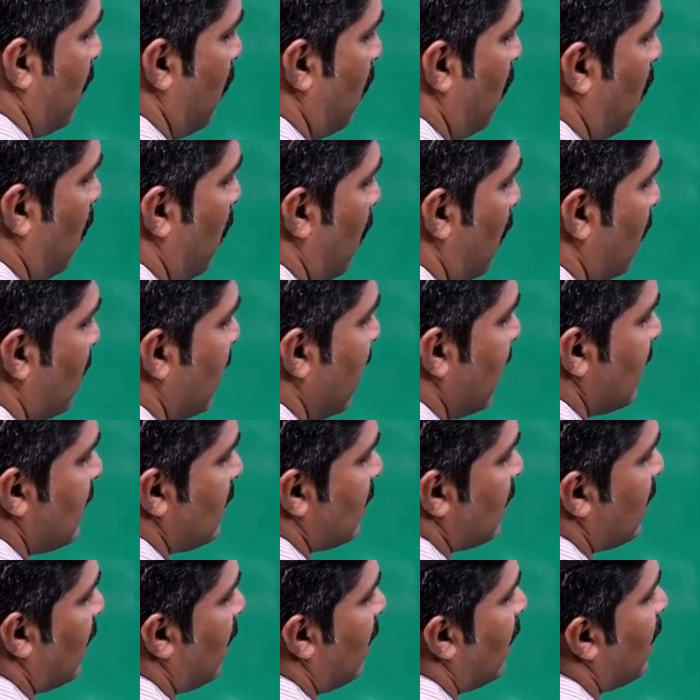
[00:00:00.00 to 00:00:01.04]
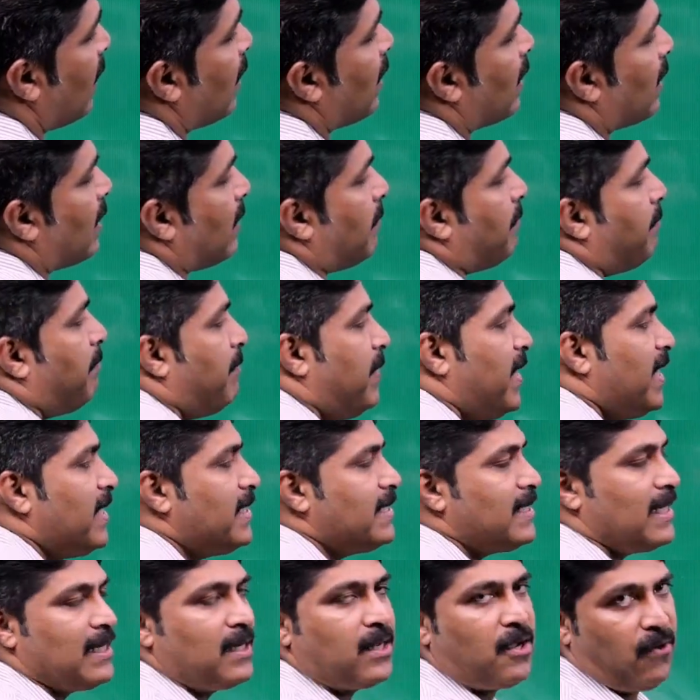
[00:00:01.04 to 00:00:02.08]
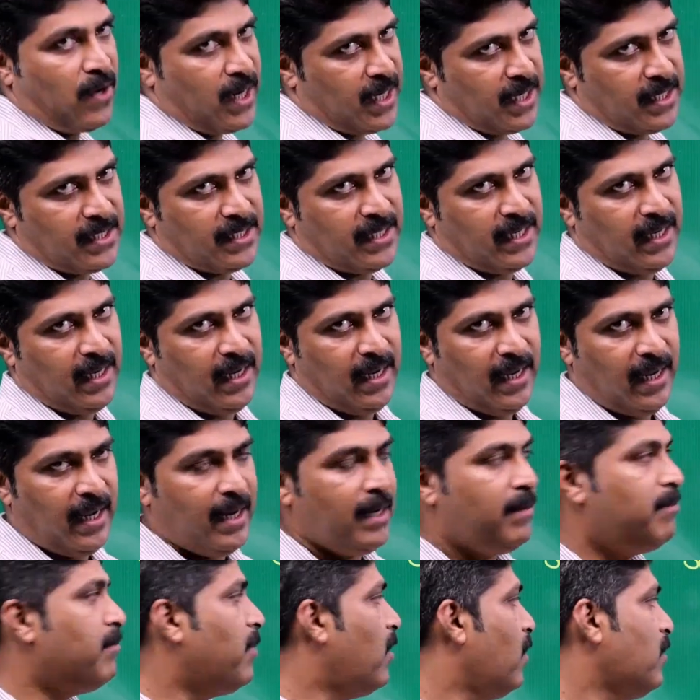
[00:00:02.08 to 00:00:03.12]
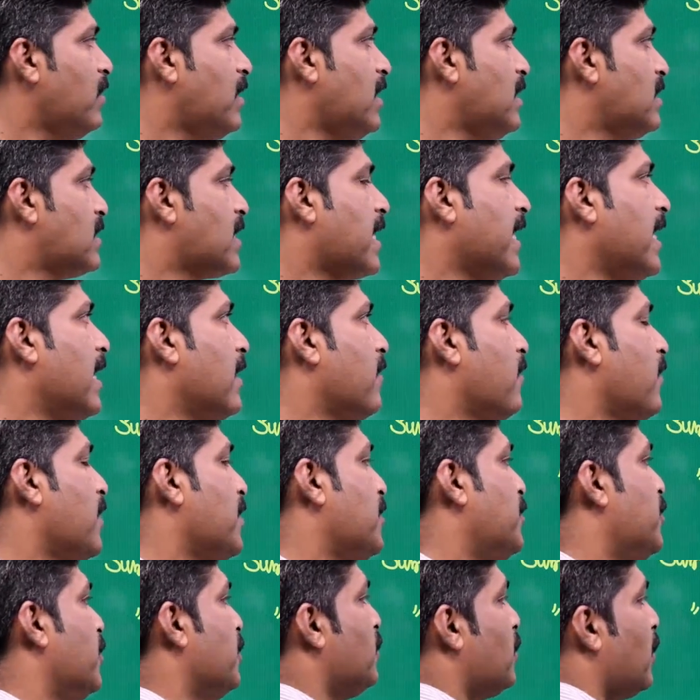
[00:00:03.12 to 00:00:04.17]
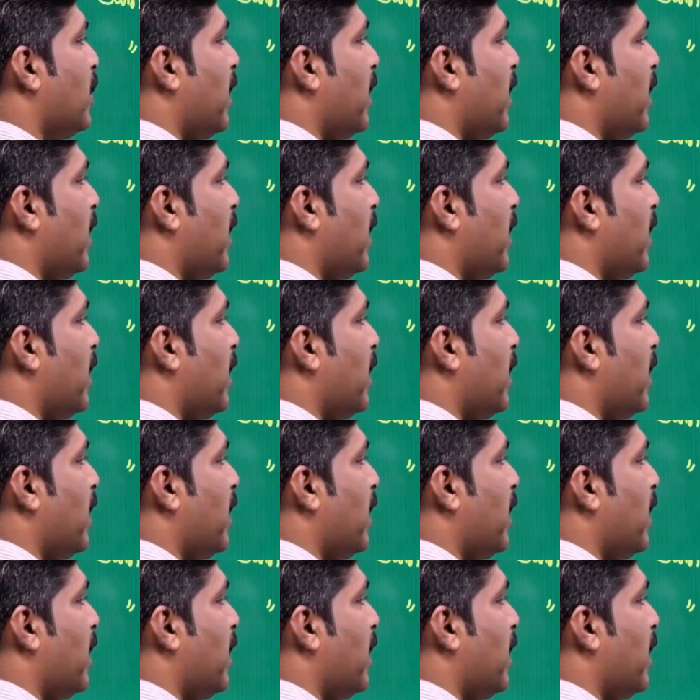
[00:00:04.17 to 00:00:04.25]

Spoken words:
or that's the repeated quantity in both these calculations.